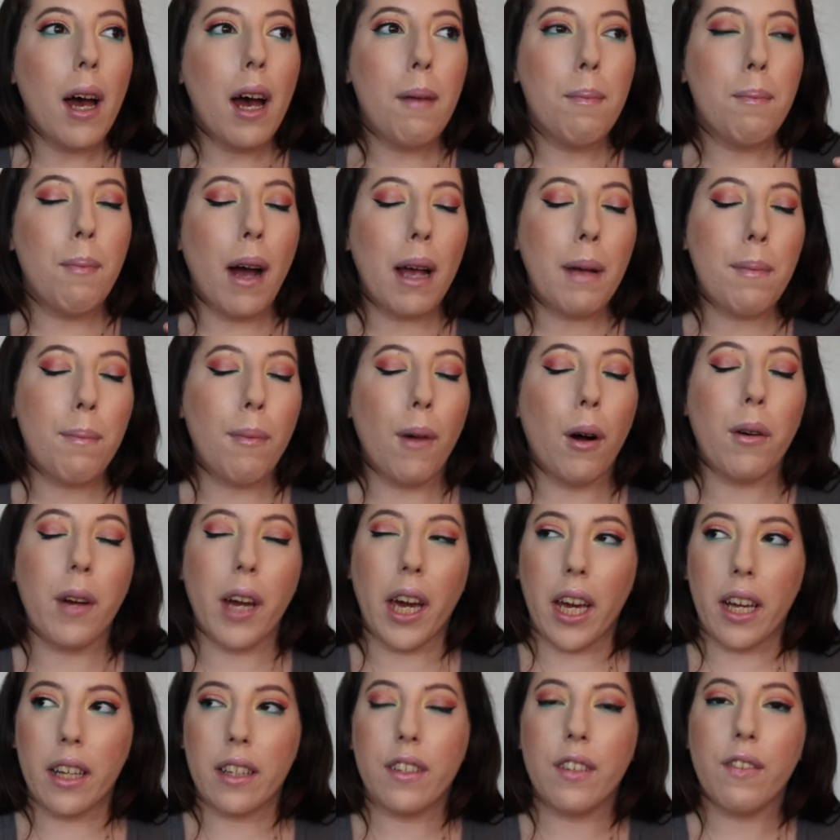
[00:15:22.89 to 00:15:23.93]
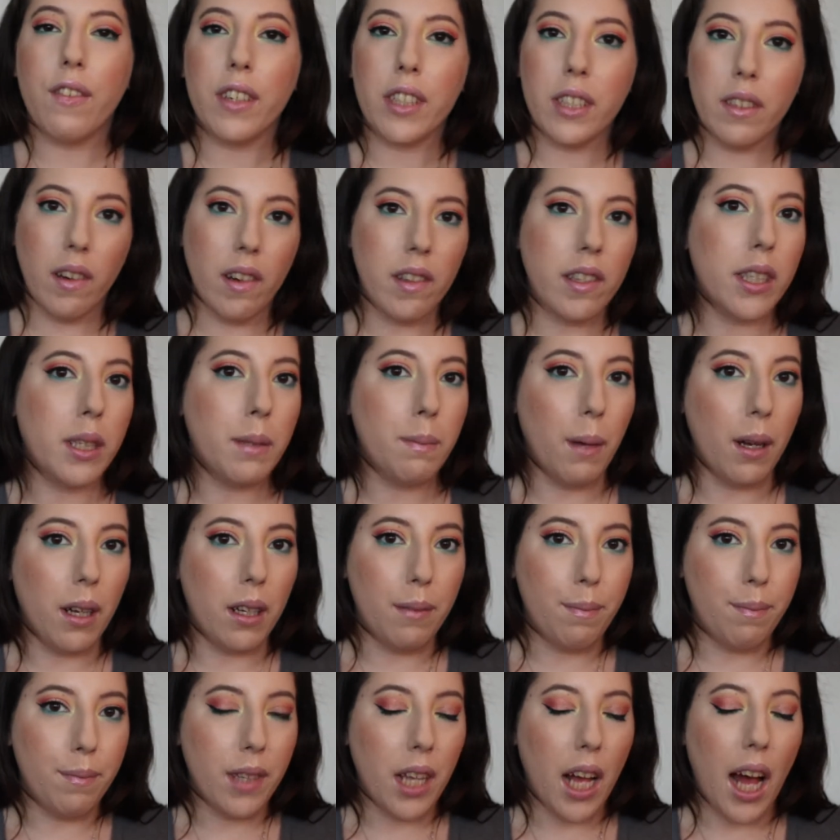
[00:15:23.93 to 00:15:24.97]
my, okay, so first of all, the
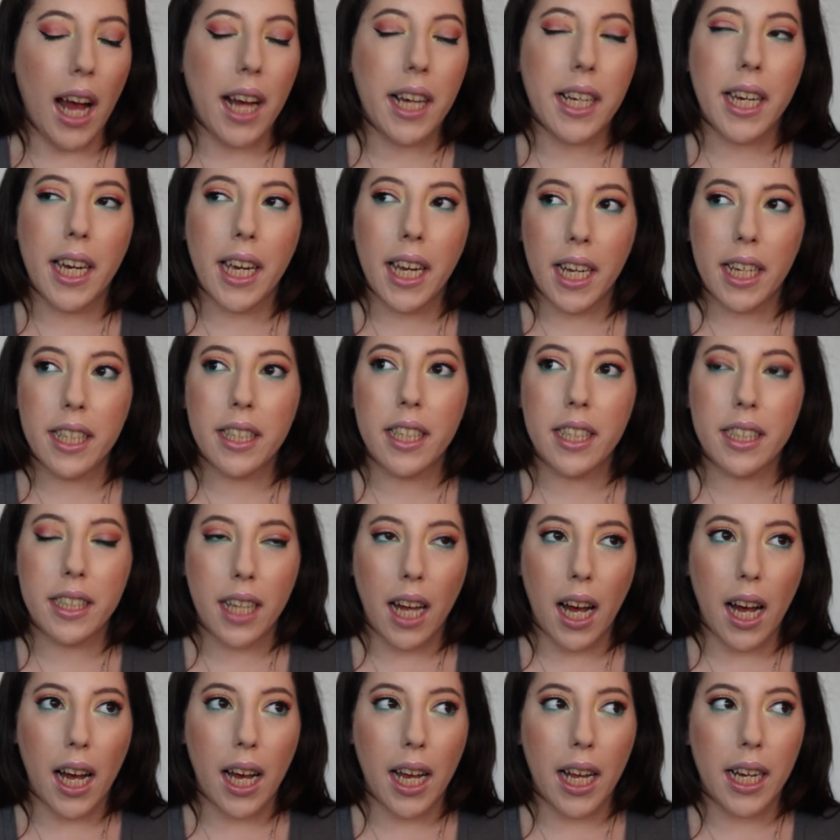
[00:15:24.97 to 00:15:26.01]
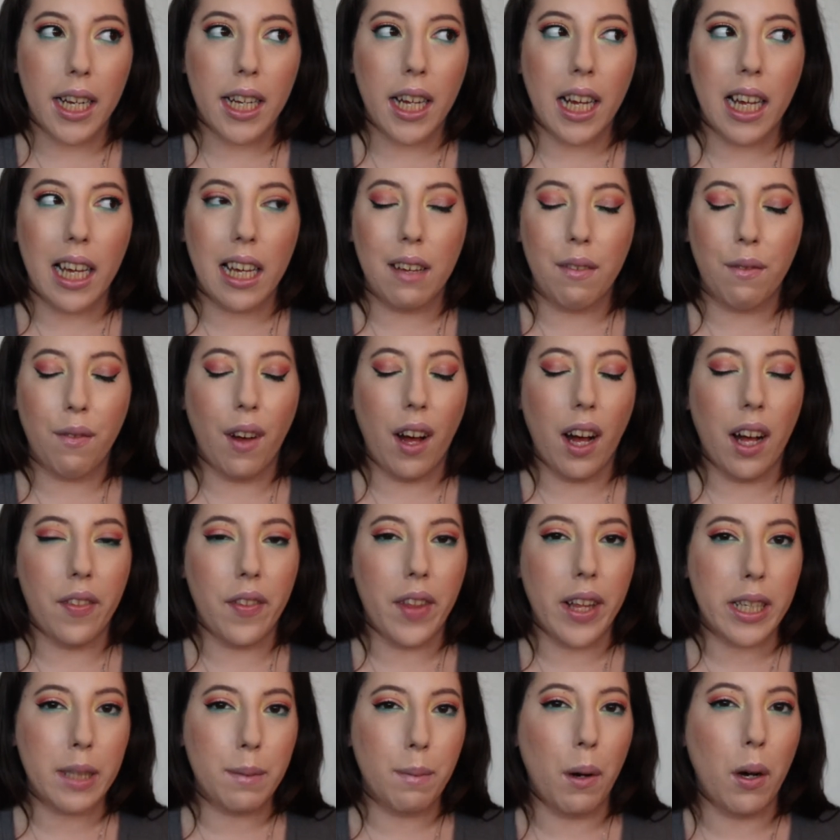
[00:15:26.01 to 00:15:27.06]
smell. I can't decide if
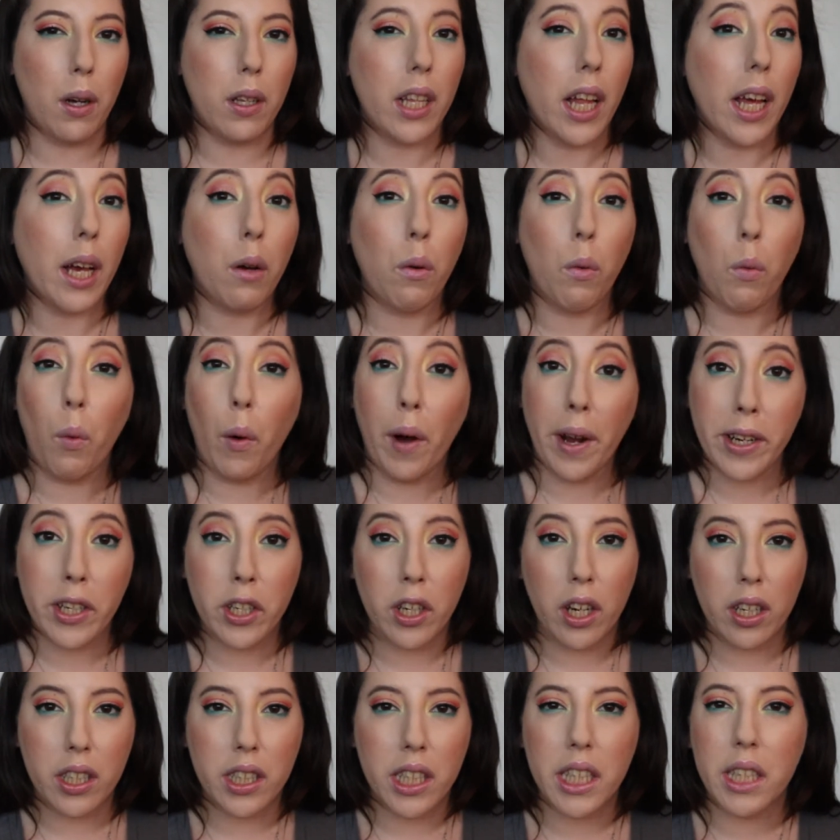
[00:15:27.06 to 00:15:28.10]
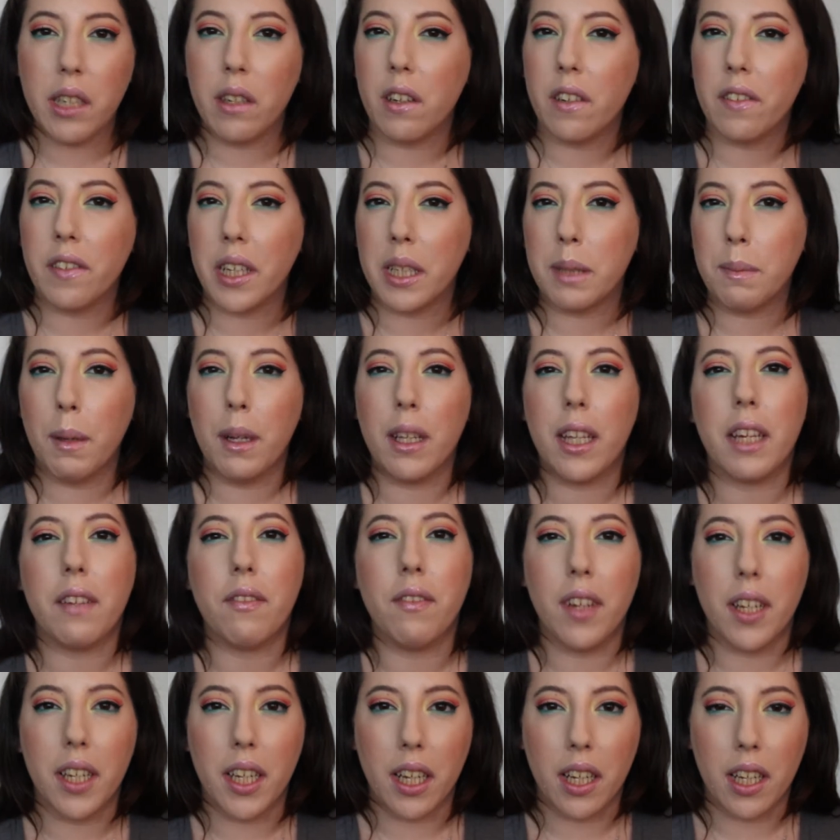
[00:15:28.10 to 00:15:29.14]
they smell like white chocolate or if they smell like
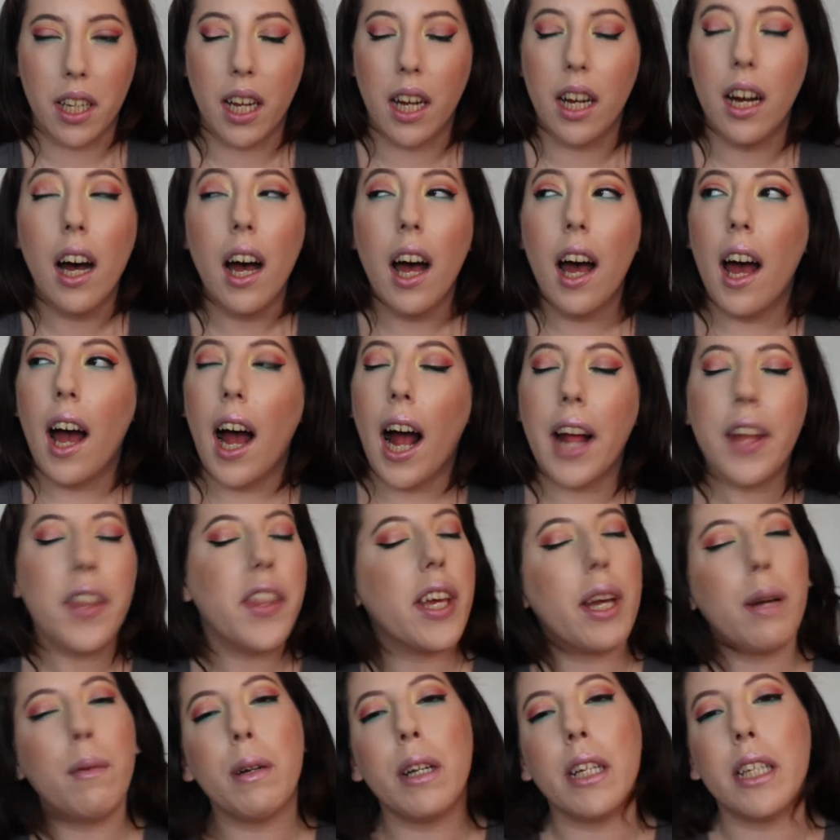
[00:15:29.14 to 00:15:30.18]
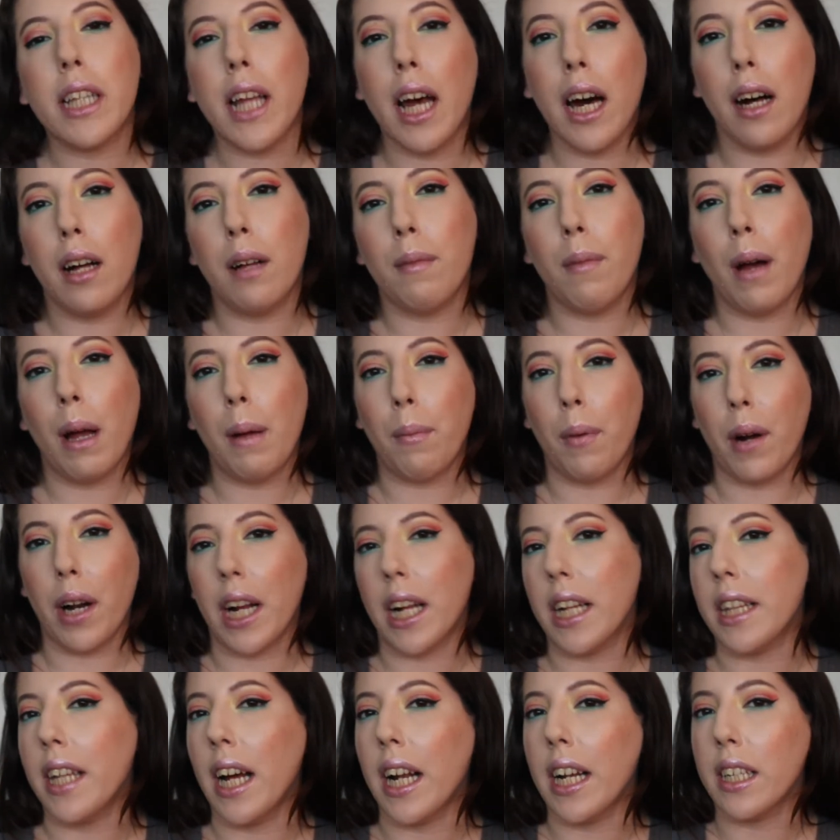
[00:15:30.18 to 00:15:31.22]
vanilla. I think I'm going to tell my
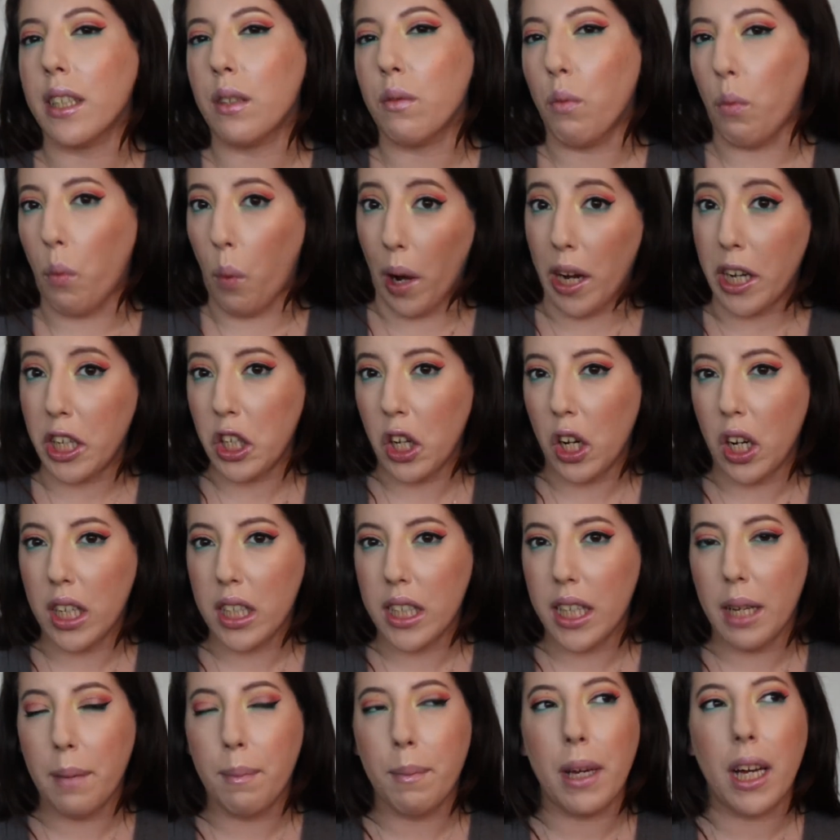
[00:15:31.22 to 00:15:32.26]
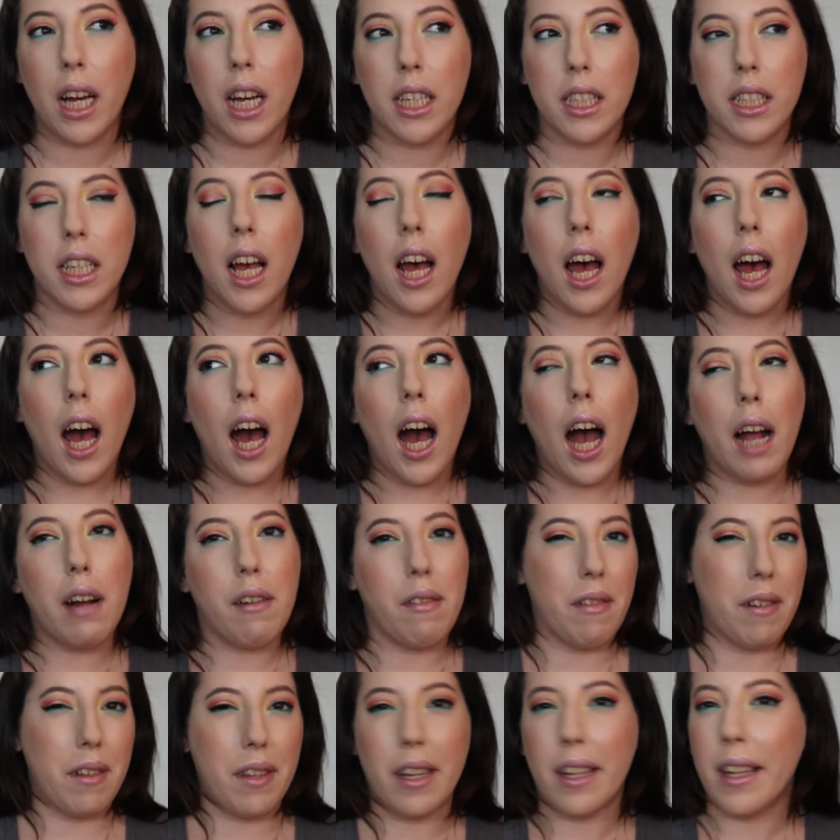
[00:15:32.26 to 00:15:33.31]
brain that it's white chocolate because I
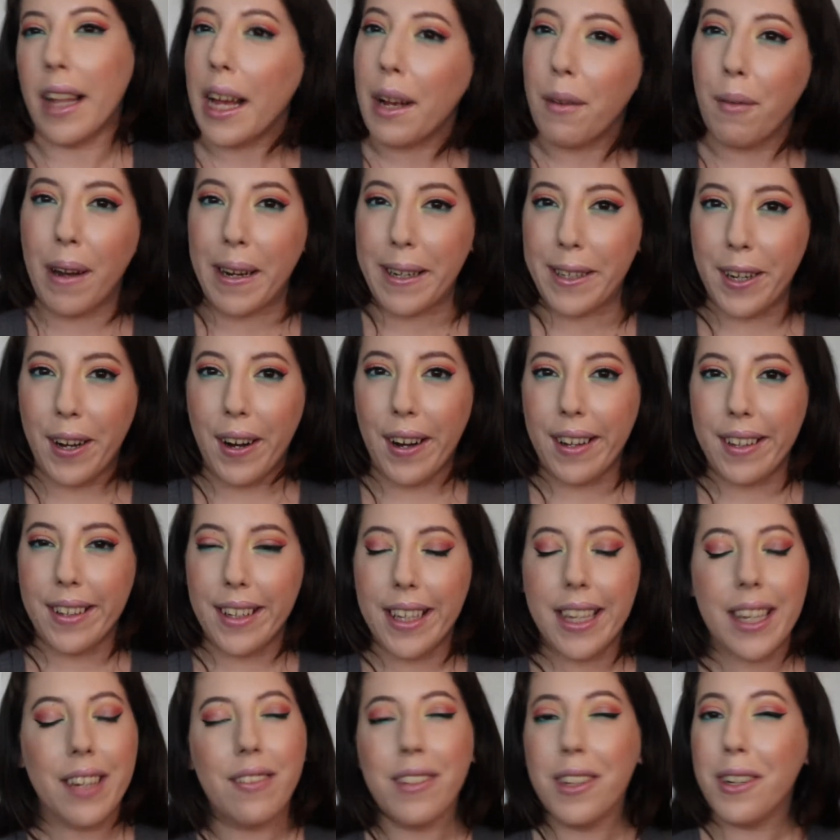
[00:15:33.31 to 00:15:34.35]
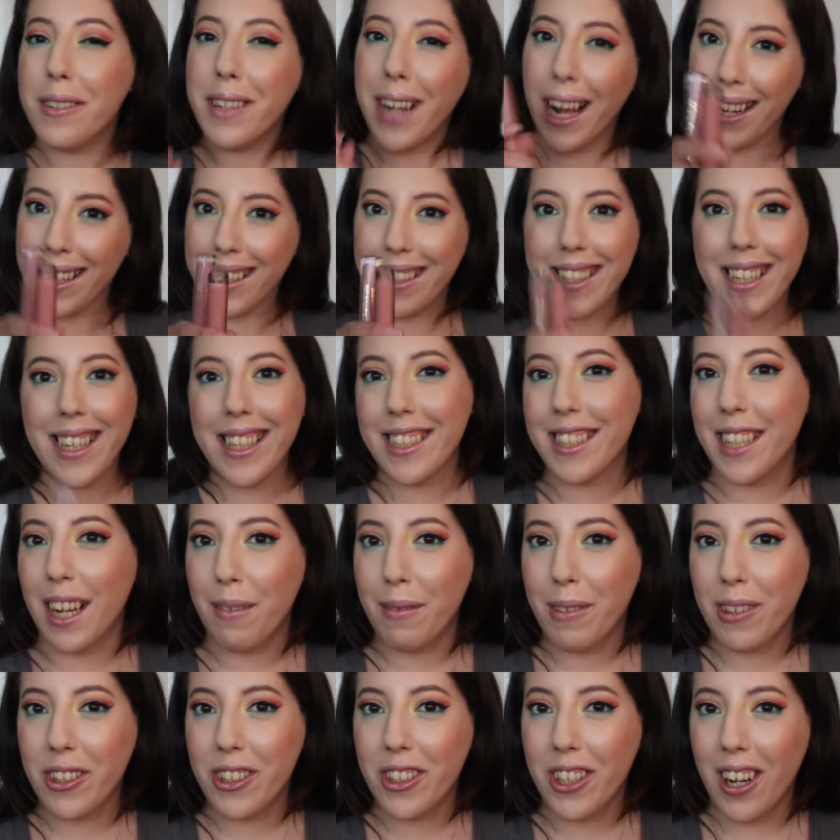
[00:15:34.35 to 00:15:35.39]
really like white chocolate, even though technically it's
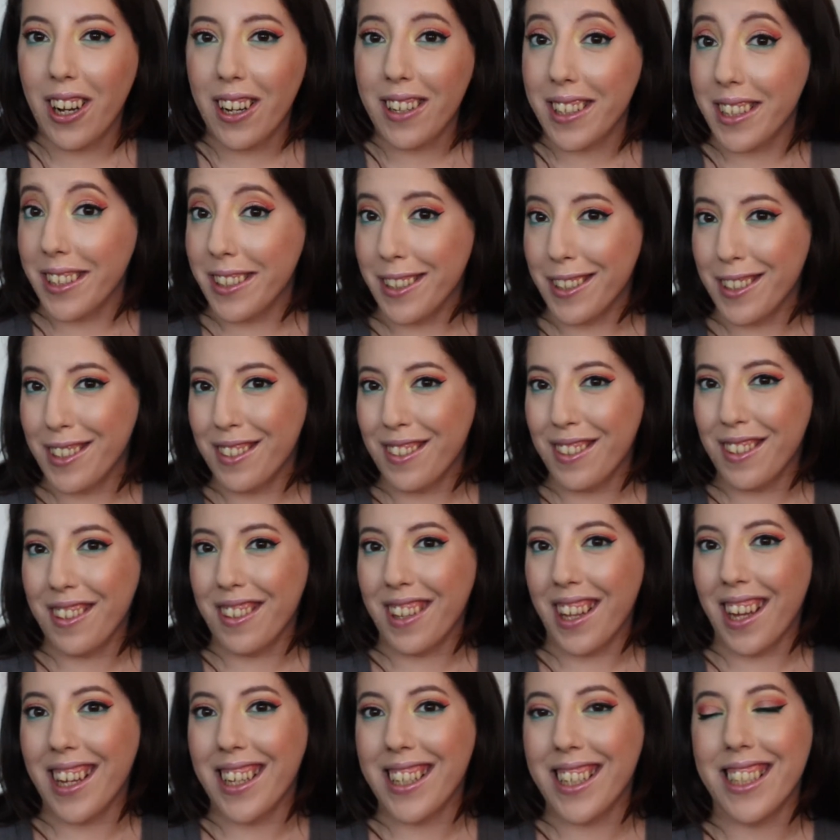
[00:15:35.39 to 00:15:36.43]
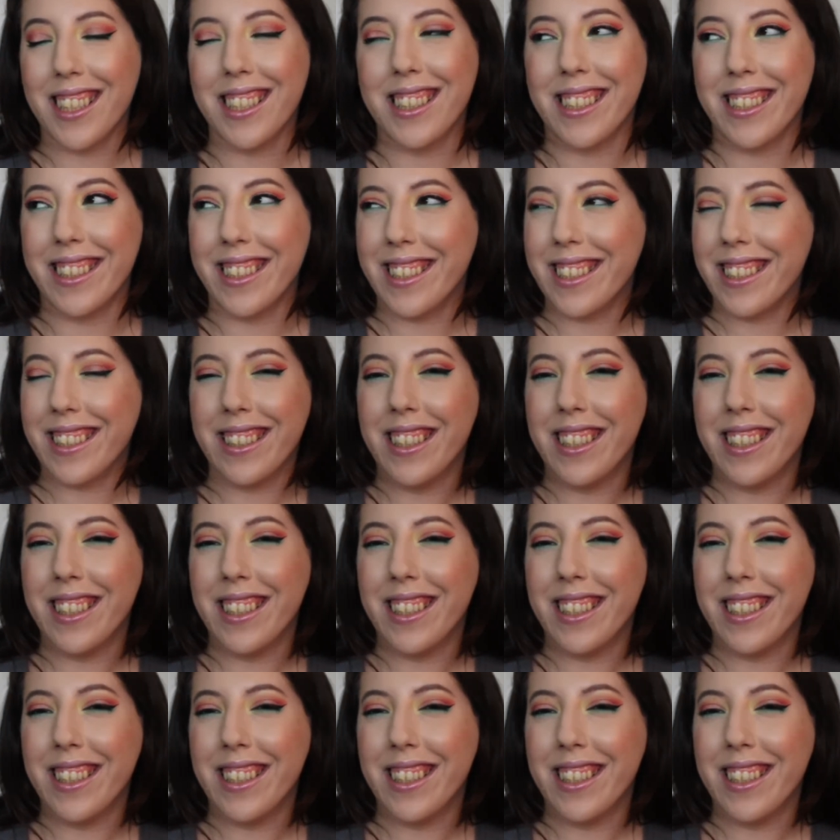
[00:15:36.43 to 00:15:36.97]
not real chocolate. Did you know that? It's just,